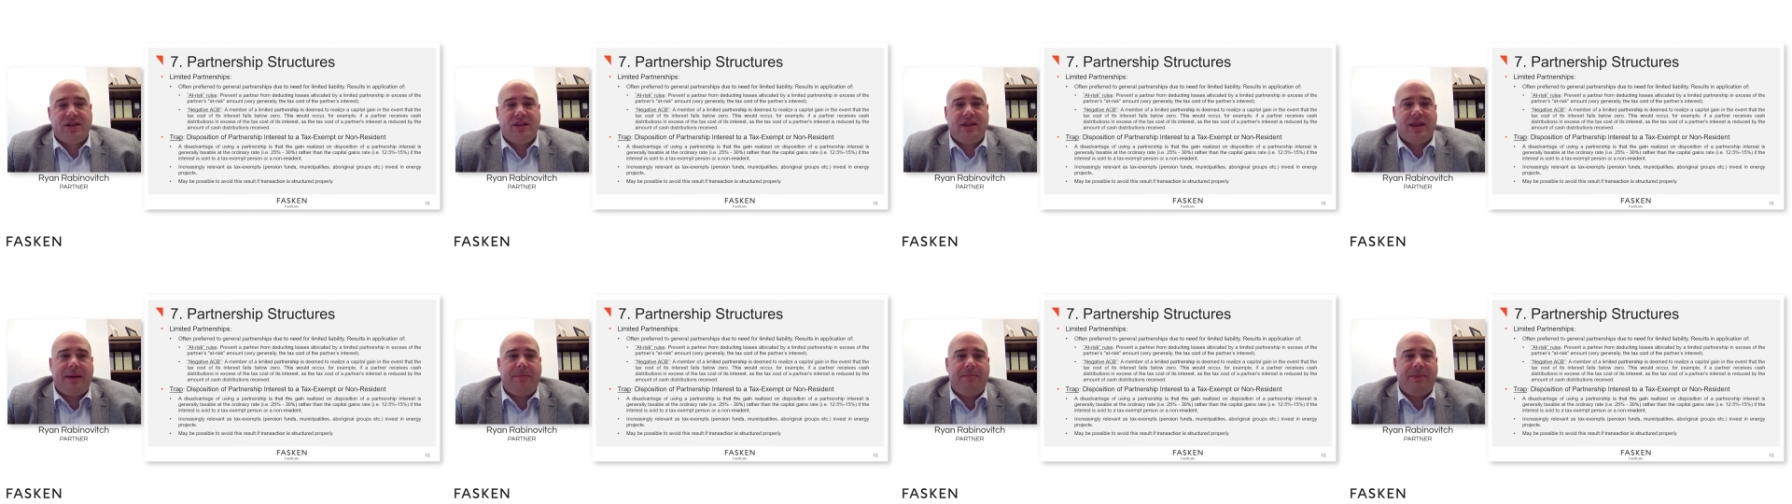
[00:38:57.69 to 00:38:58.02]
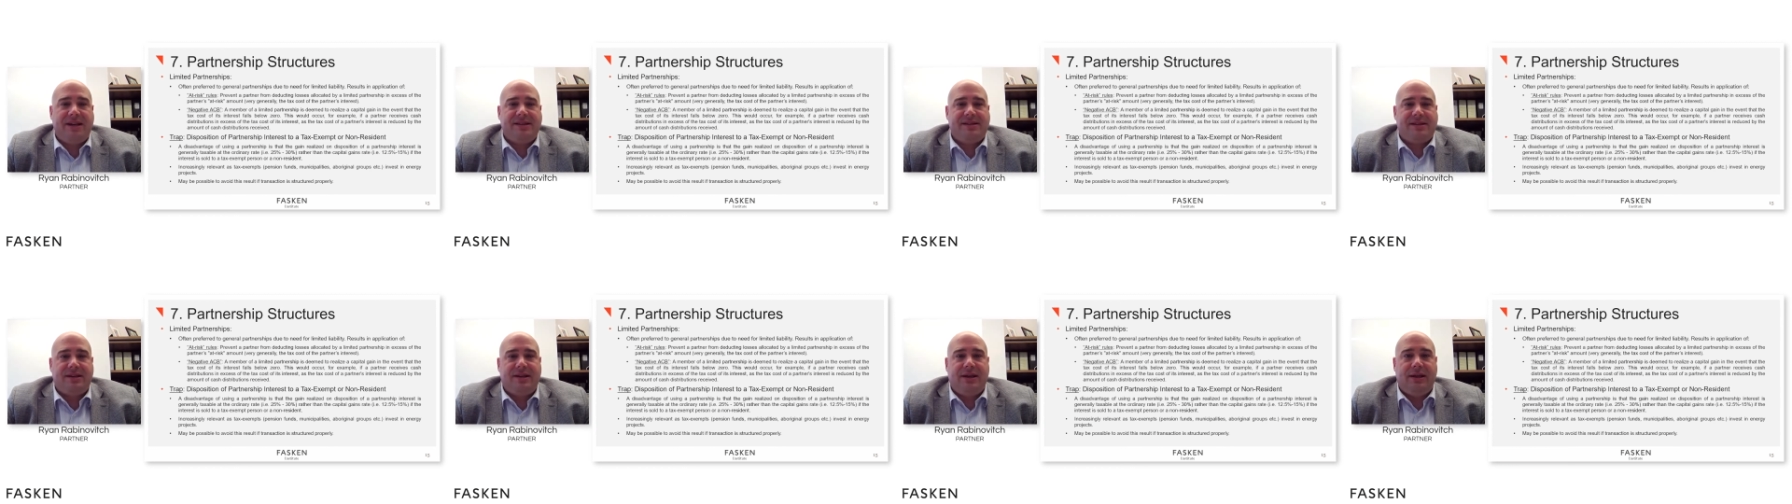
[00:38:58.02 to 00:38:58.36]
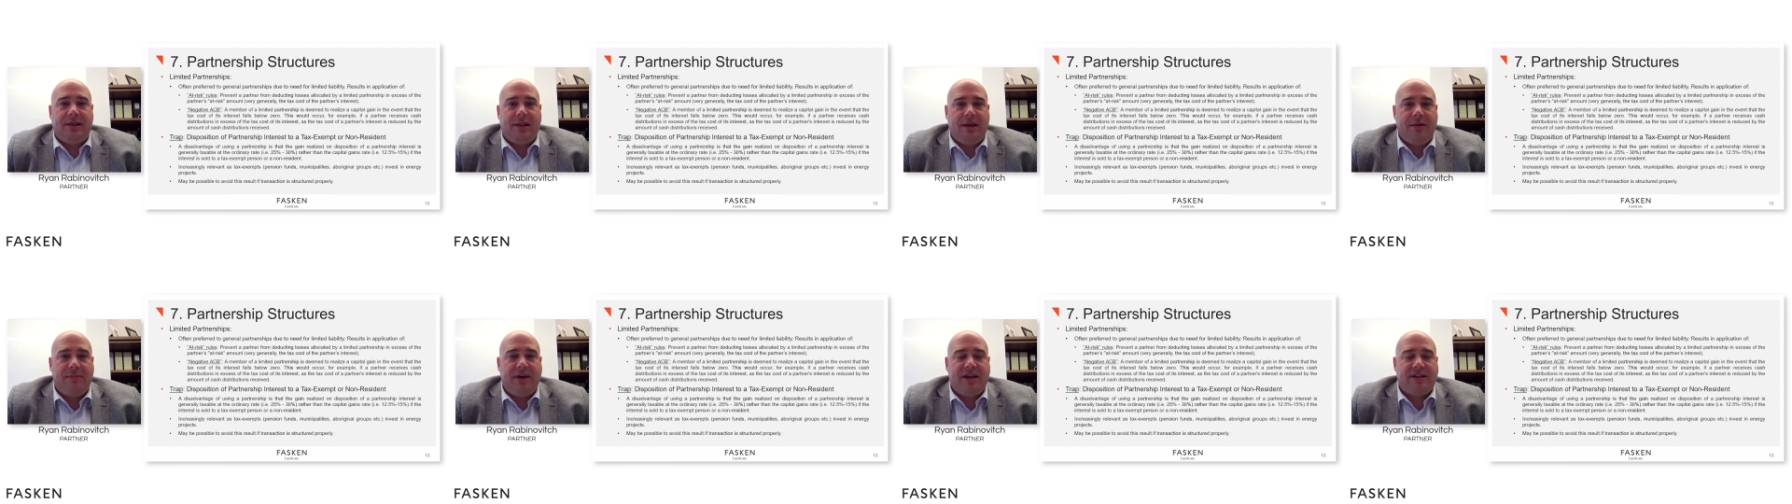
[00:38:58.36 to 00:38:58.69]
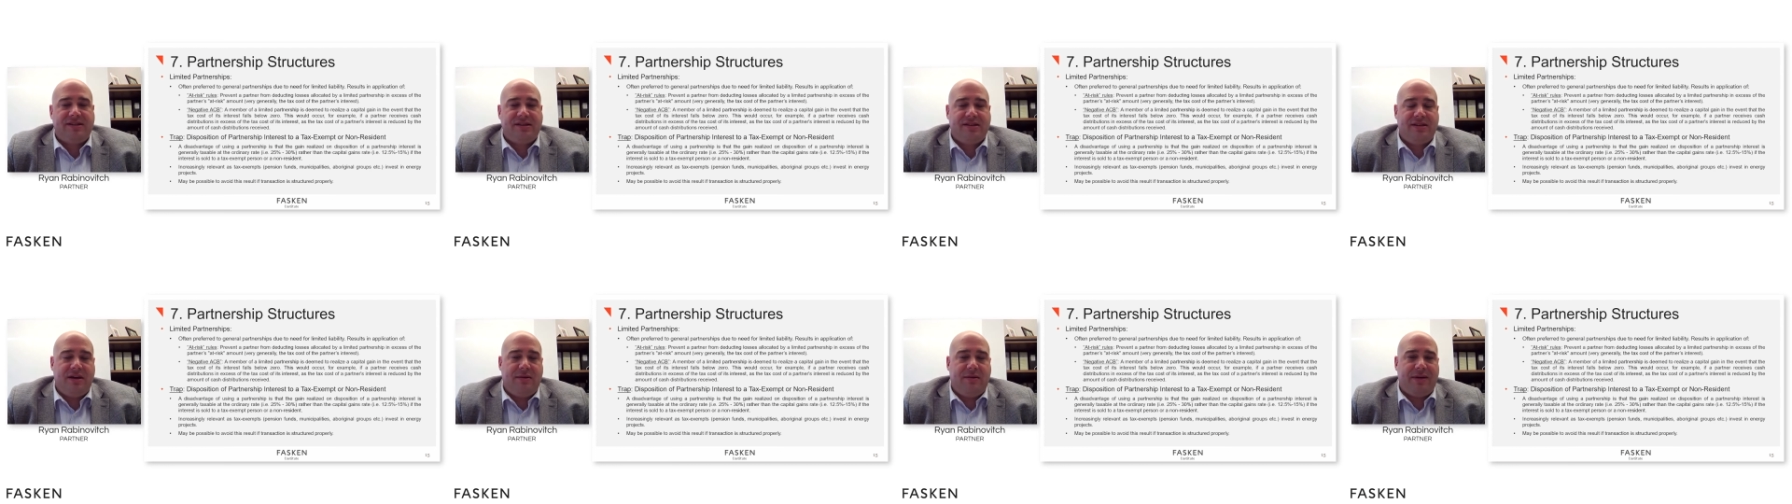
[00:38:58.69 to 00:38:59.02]
and that basically
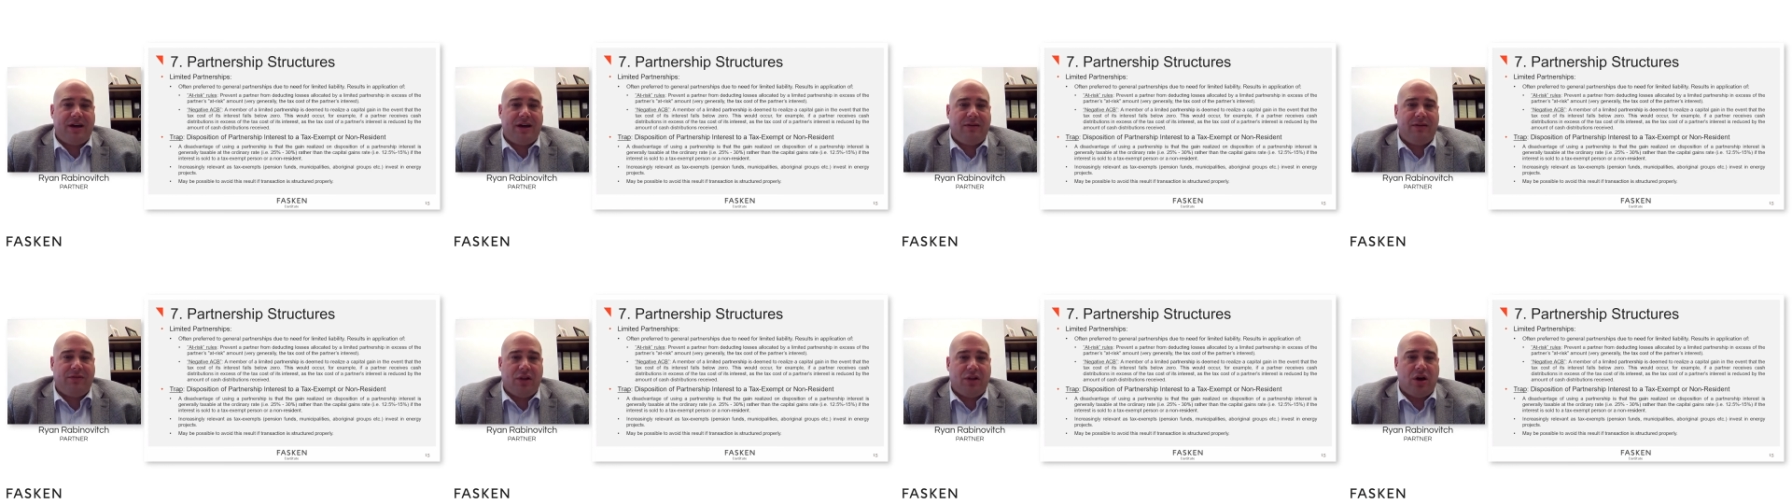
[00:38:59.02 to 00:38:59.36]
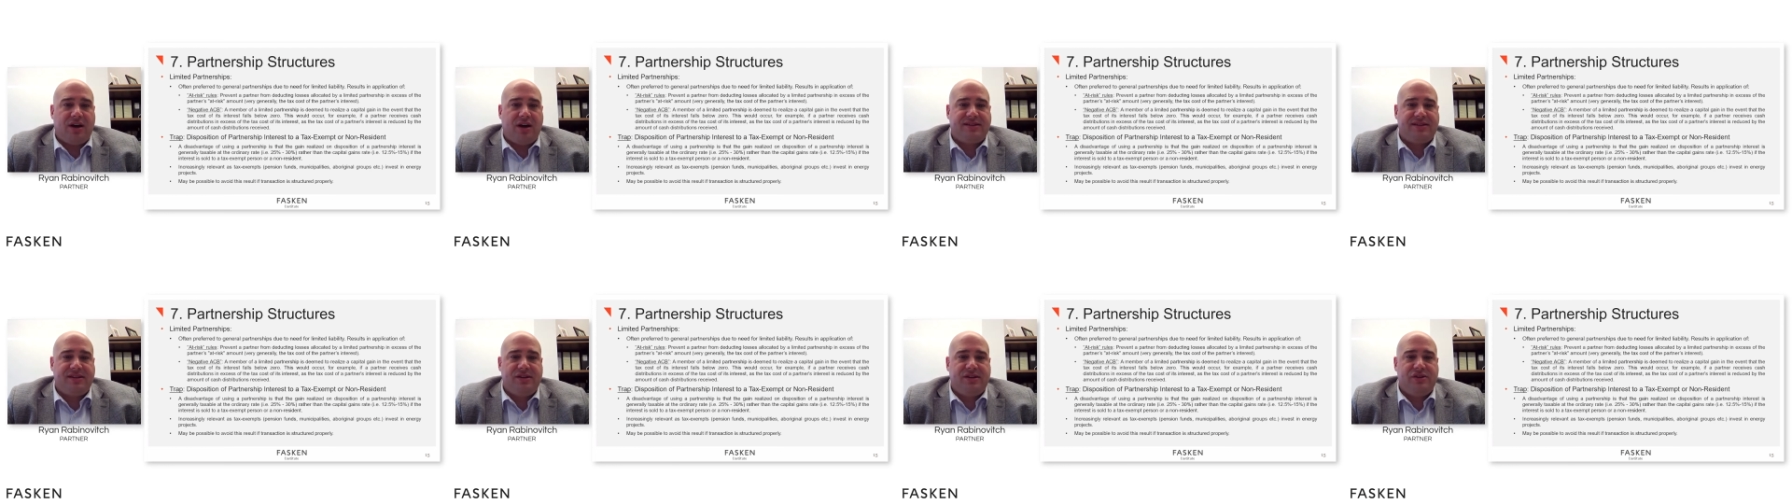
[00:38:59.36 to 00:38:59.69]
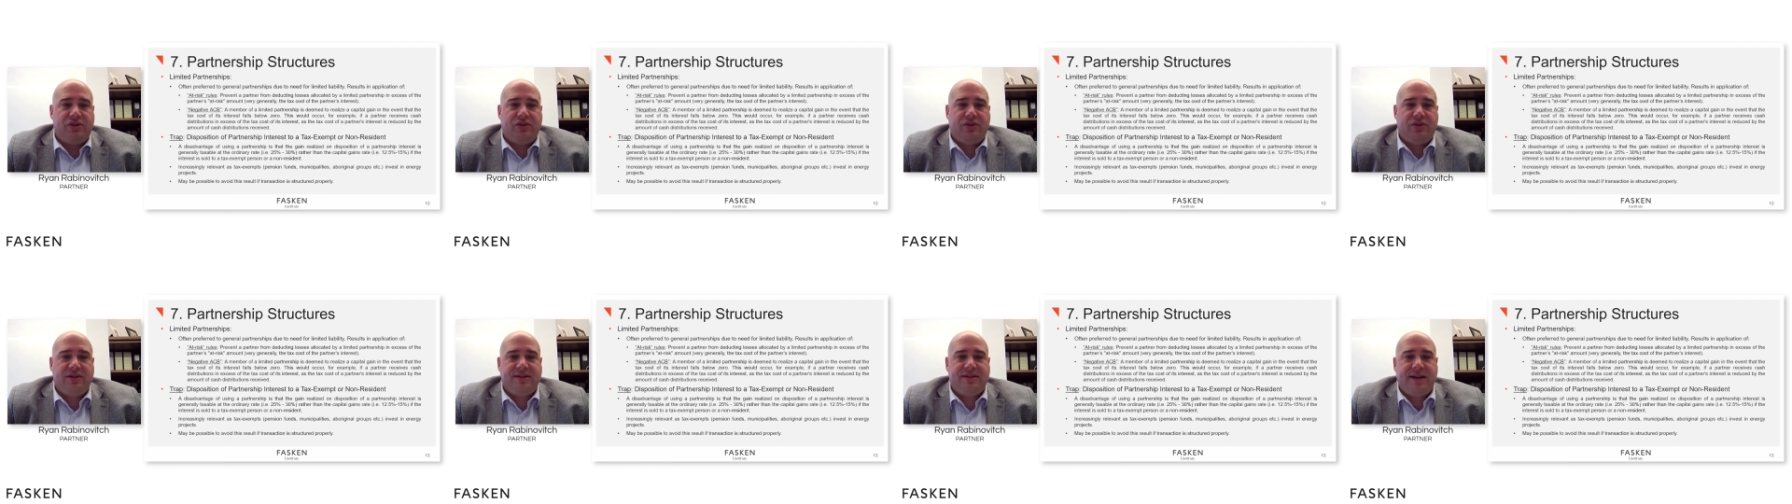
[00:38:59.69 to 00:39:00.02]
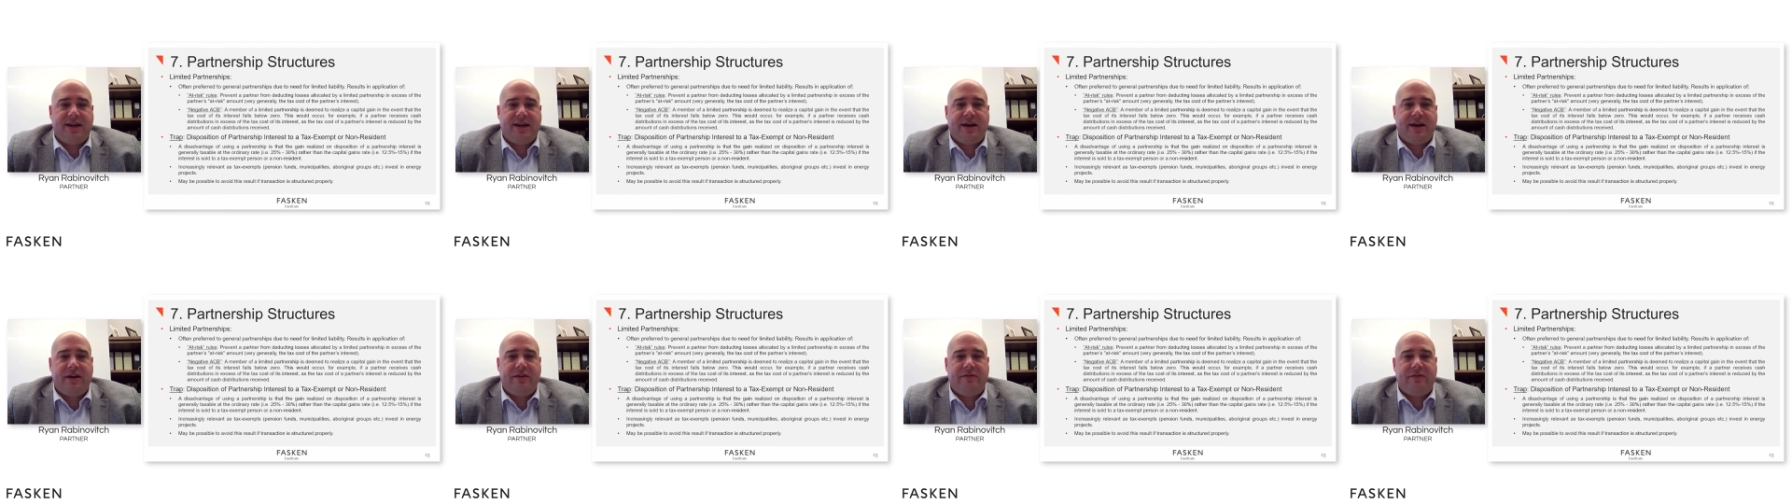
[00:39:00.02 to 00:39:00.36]
limits the amount of losses you can
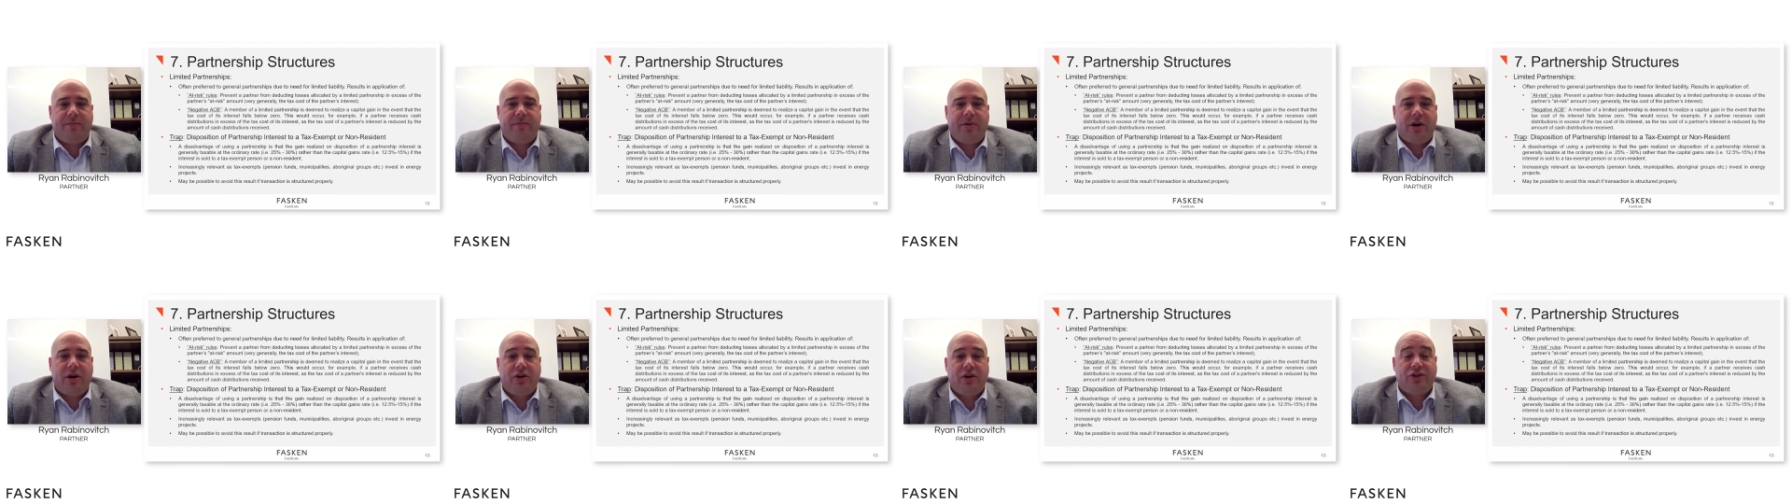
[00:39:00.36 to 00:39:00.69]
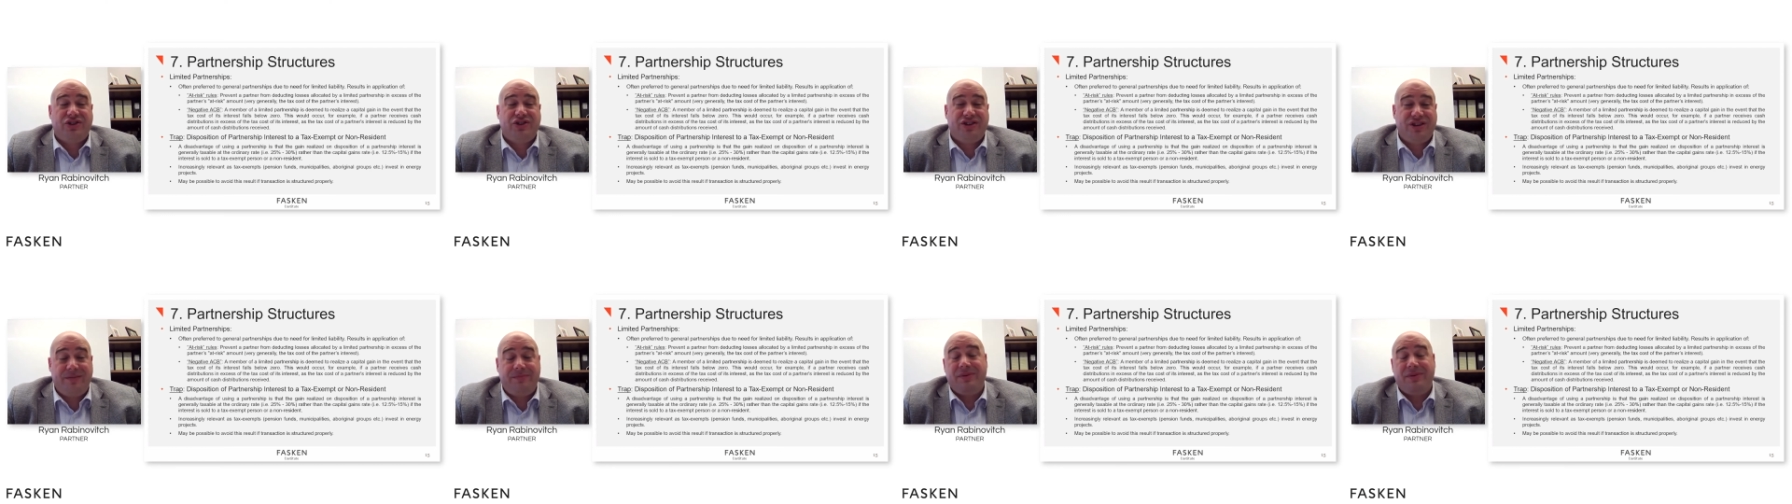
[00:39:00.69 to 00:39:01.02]
take out of a partnership,